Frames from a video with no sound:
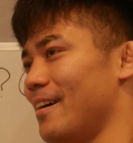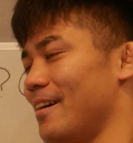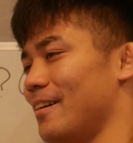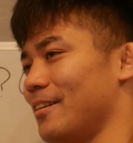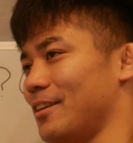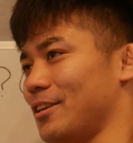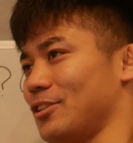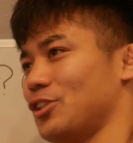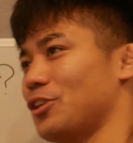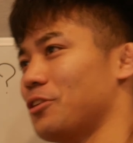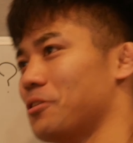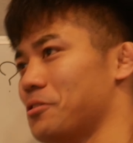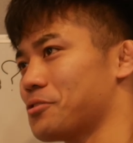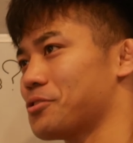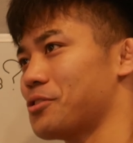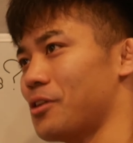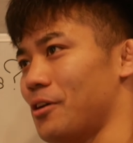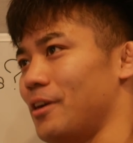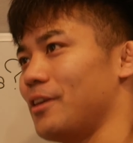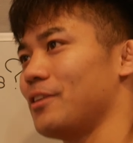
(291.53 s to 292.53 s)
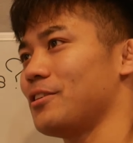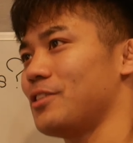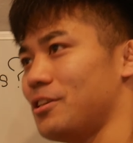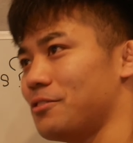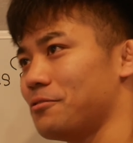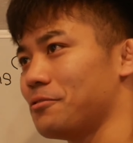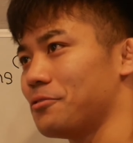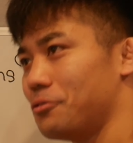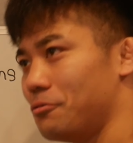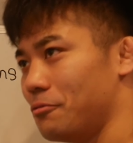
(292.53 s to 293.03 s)
the shells are
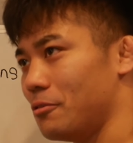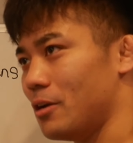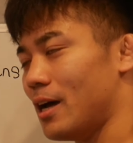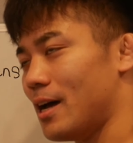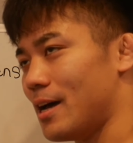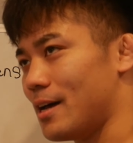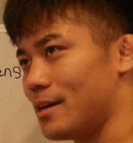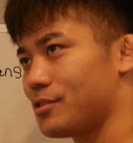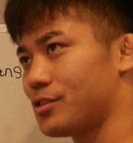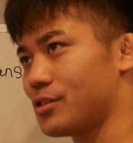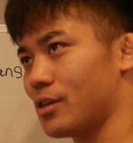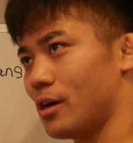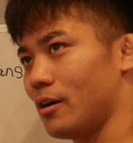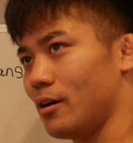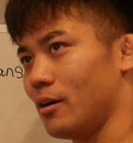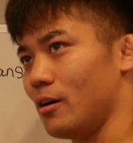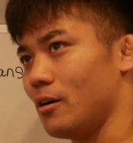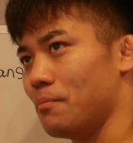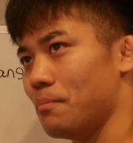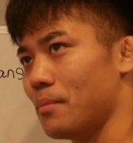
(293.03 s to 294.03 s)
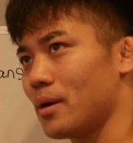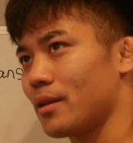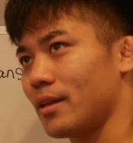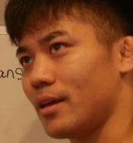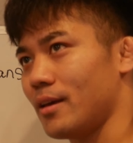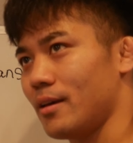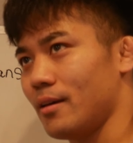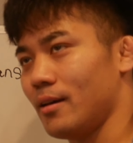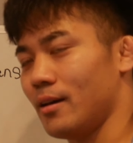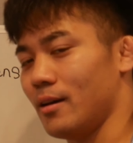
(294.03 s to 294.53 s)
dealt as
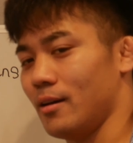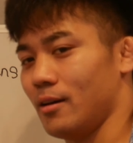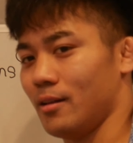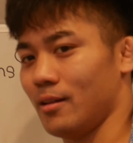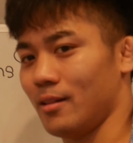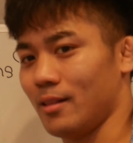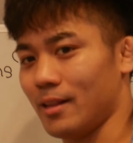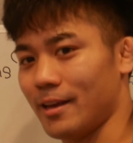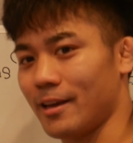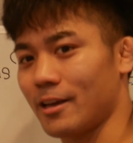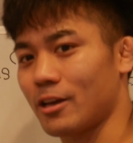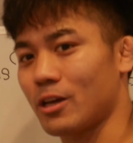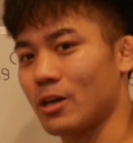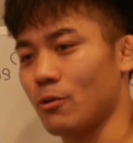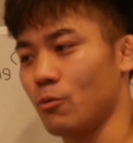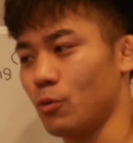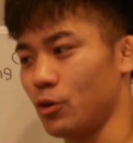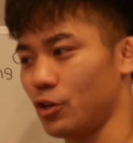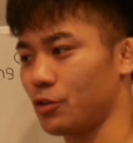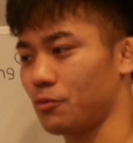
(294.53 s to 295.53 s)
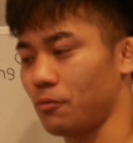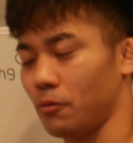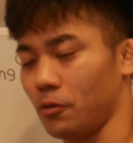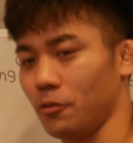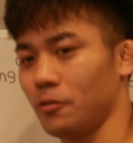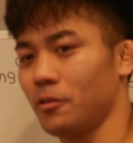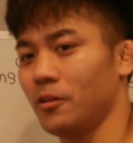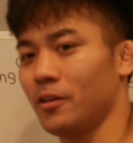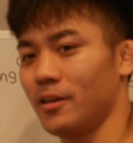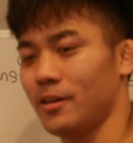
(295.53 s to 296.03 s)
money, like worthful
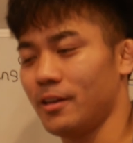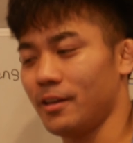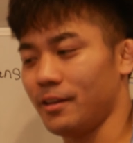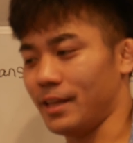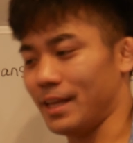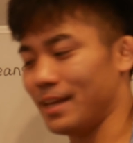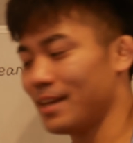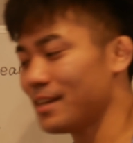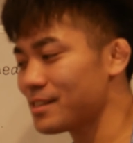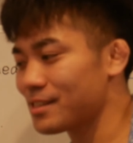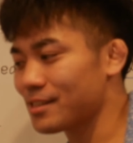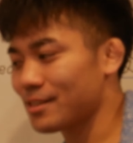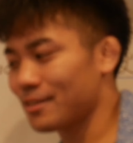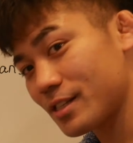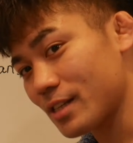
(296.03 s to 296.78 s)
things.